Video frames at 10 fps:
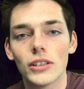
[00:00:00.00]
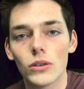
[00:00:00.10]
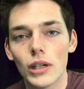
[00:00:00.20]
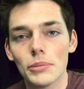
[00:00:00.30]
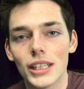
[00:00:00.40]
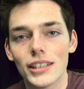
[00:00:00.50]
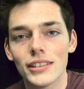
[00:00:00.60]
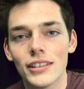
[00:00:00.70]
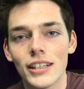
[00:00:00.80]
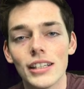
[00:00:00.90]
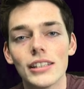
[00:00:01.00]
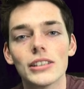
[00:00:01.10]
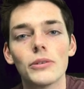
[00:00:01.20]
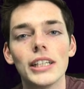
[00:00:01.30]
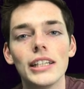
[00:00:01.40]
our website.
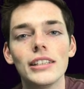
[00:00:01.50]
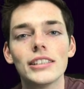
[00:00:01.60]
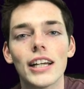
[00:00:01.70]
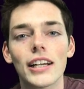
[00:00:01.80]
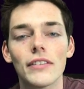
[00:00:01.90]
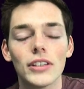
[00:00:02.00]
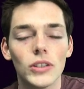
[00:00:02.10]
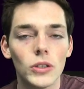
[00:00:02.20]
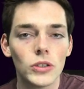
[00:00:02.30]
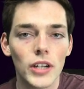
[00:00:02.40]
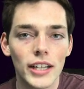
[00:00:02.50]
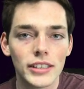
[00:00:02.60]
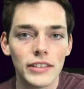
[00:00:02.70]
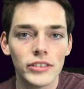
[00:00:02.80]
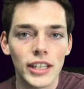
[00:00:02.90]
So we need to check if the user has
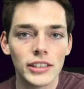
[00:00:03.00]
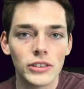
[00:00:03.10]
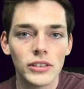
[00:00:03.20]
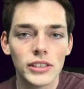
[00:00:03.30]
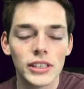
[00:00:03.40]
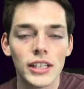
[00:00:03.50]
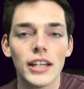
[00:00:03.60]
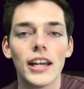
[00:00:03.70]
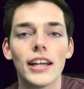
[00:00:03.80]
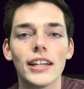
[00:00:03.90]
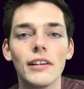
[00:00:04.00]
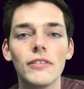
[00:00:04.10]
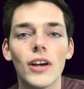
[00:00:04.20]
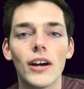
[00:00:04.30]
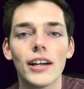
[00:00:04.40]
given that to us, and if
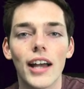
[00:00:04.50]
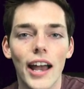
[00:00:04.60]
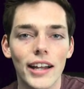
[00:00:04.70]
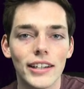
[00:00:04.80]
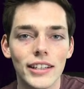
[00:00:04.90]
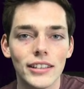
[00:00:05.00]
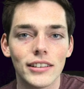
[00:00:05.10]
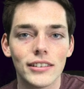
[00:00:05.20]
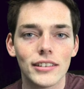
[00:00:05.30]
not, add it in.